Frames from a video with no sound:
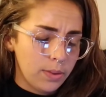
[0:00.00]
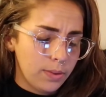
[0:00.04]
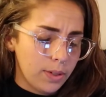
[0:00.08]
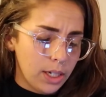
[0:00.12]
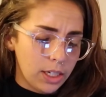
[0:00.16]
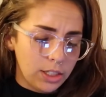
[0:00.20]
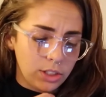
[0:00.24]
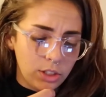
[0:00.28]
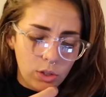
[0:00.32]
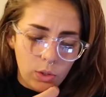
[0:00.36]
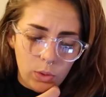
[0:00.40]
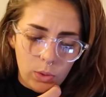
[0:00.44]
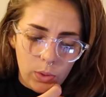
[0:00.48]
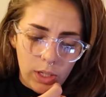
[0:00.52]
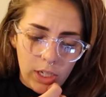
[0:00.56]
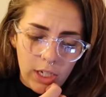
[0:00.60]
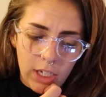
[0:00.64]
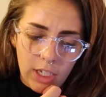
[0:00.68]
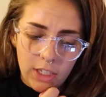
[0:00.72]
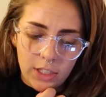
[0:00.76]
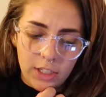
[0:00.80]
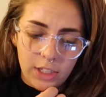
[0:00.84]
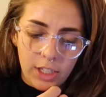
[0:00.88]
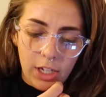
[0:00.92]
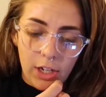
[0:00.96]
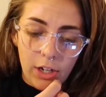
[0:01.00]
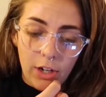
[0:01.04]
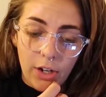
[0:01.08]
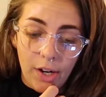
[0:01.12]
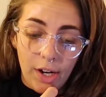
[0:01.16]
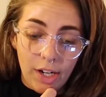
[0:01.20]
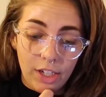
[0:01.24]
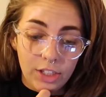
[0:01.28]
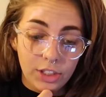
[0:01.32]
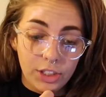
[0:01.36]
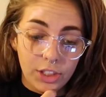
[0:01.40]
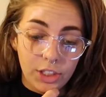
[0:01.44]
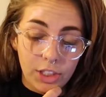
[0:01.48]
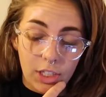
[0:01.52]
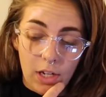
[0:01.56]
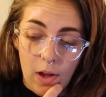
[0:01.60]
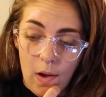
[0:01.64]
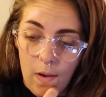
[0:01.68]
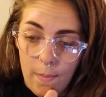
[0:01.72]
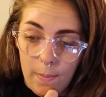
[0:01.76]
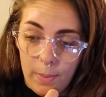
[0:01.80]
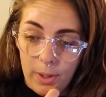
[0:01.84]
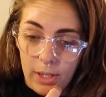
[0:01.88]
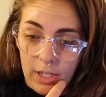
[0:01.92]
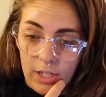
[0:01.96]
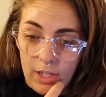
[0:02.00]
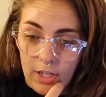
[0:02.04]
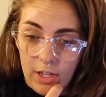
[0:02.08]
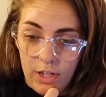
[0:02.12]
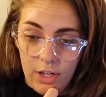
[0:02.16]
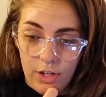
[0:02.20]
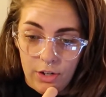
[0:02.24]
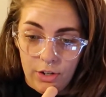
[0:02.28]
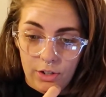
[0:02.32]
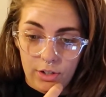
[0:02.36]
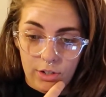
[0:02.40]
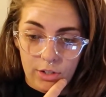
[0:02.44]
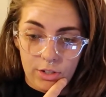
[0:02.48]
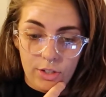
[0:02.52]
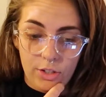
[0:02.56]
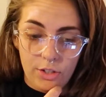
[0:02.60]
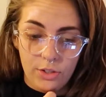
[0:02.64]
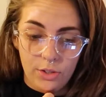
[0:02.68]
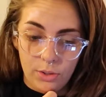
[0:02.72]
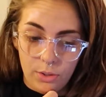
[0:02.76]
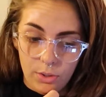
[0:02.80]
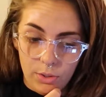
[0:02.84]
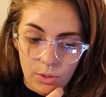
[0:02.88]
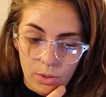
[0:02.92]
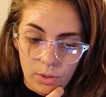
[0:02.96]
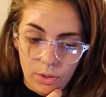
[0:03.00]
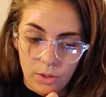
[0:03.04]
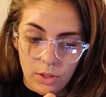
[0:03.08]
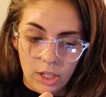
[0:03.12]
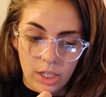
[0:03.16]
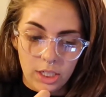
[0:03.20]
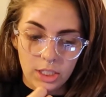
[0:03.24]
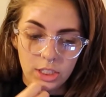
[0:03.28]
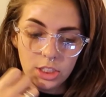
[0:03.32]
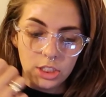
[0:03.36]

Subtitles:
As always, they are actually coming here soon.